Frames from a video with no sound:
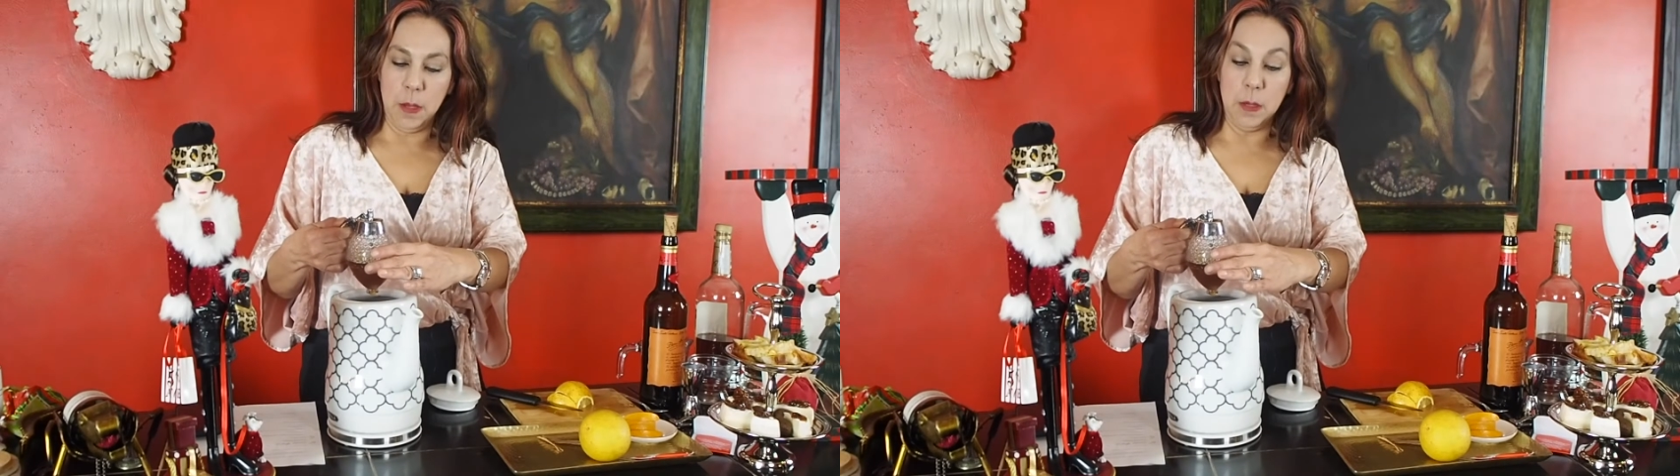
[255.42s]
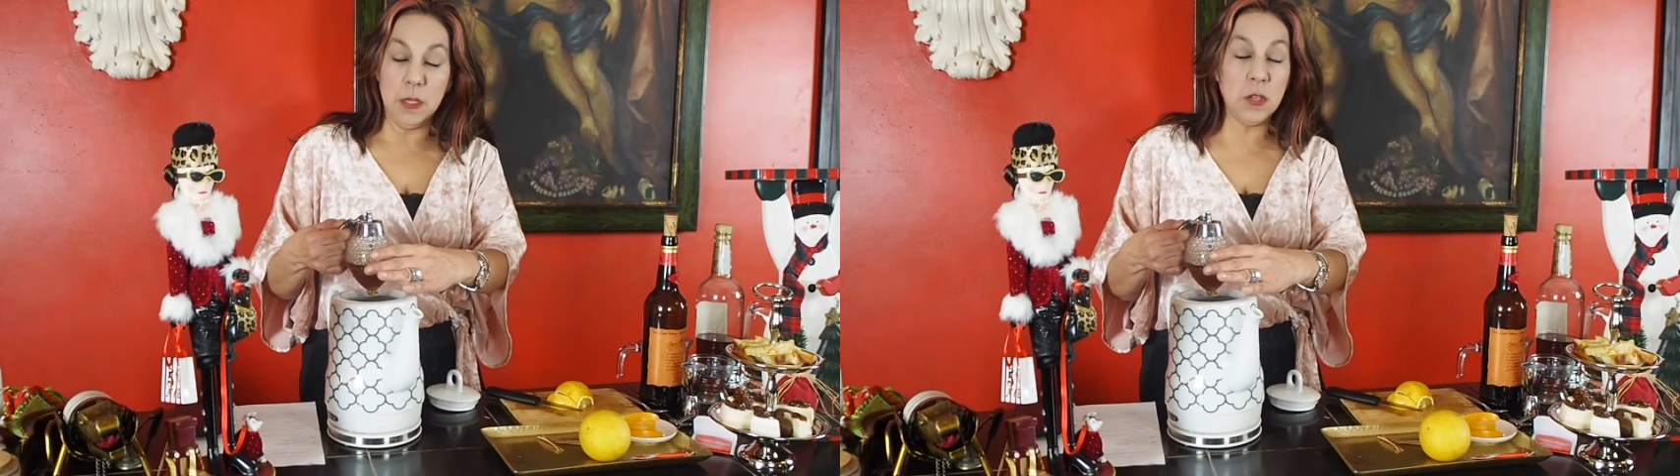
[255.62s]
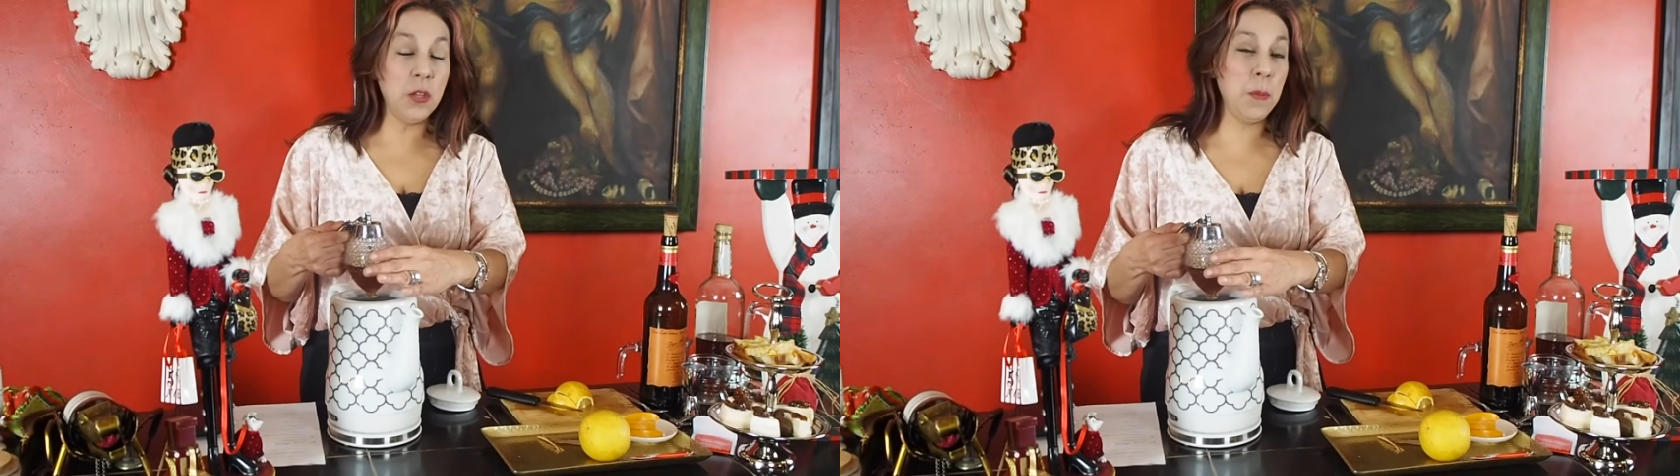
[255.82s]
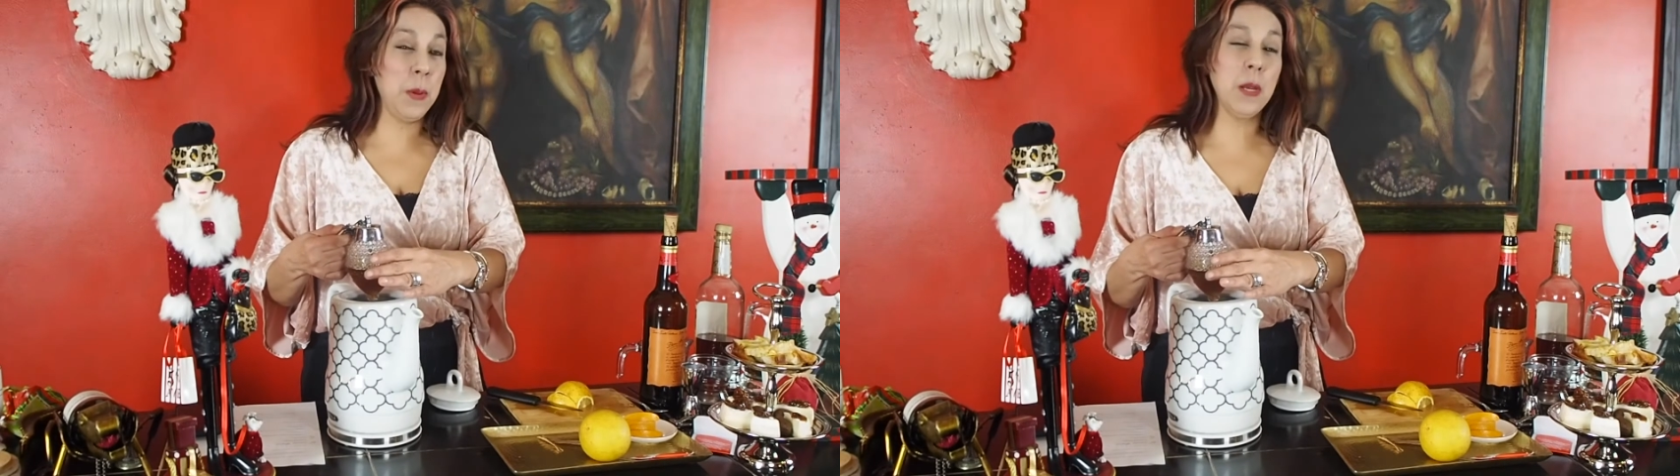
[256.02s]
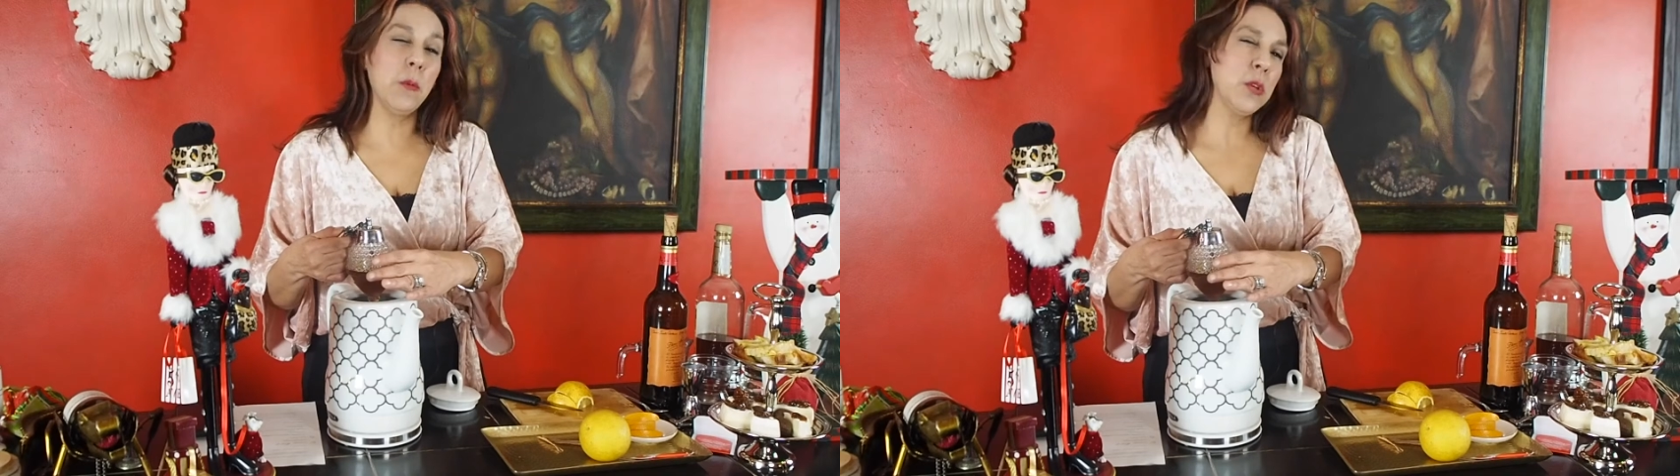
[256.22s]
It's all
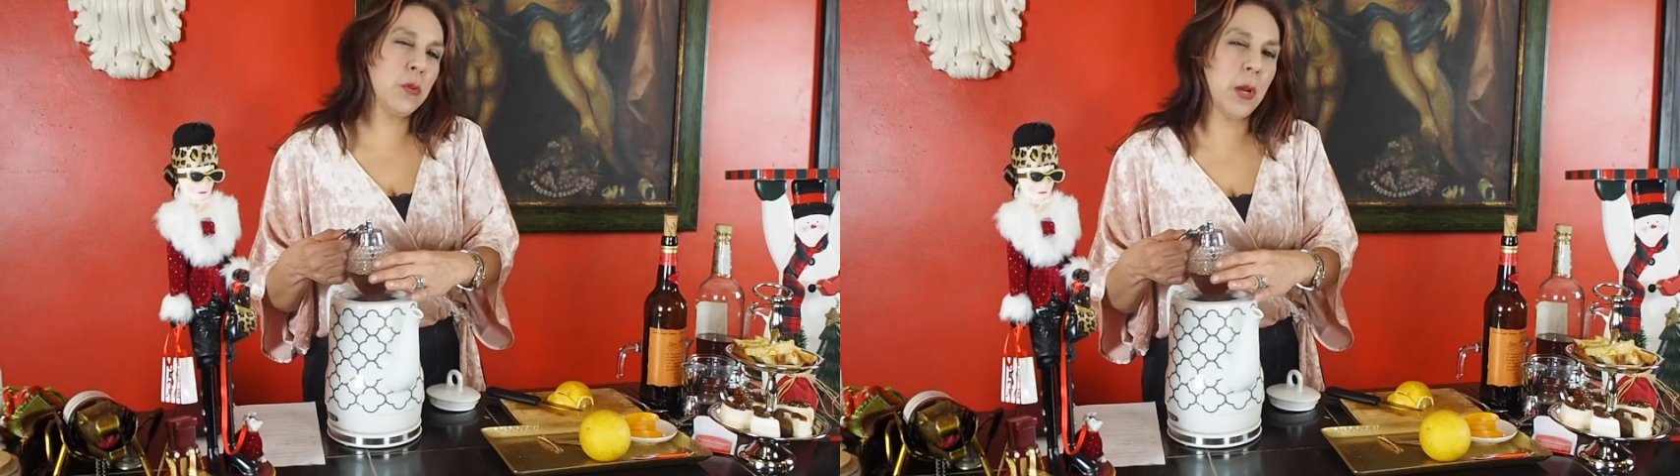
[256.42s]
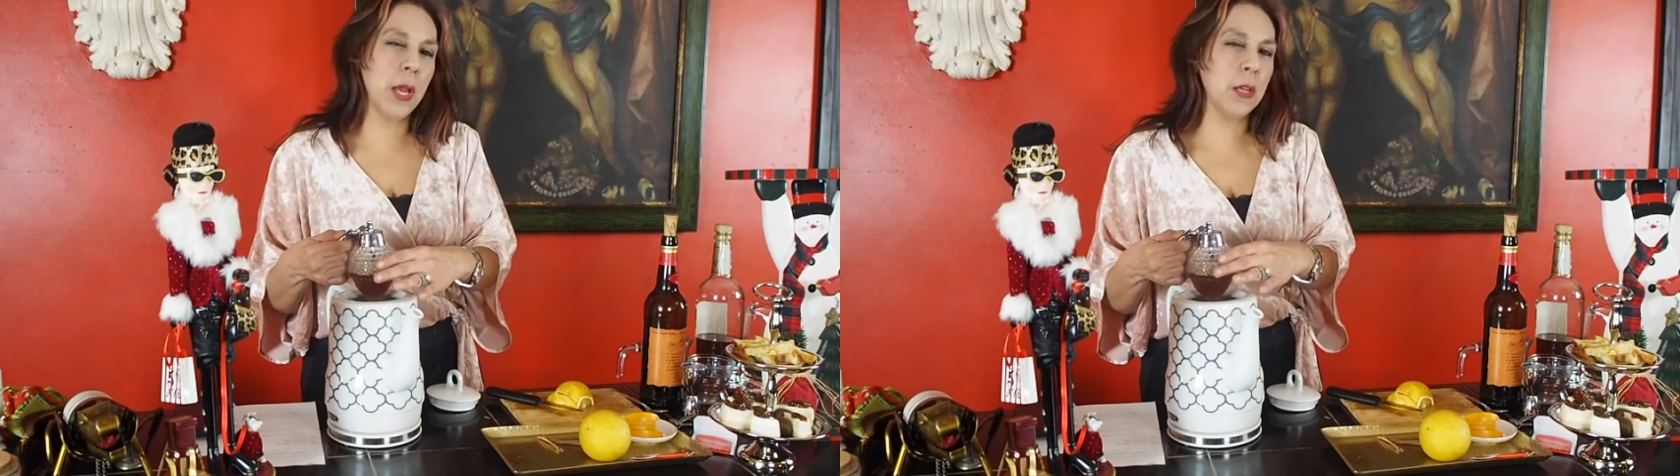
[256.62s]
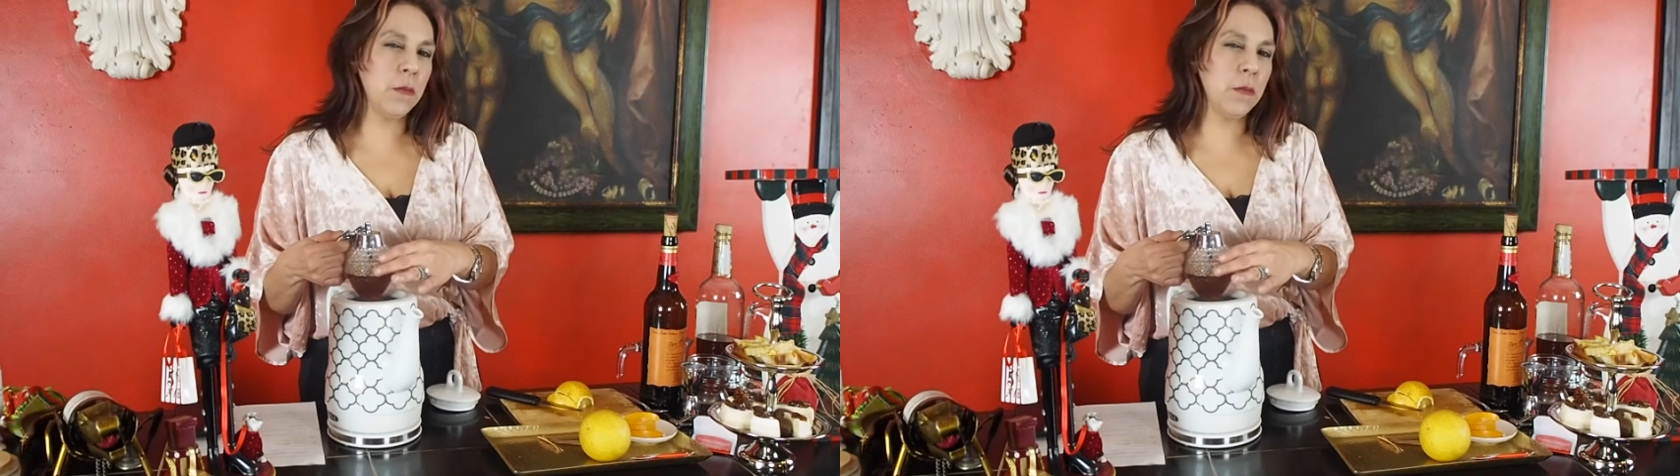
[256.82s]
depending what you like.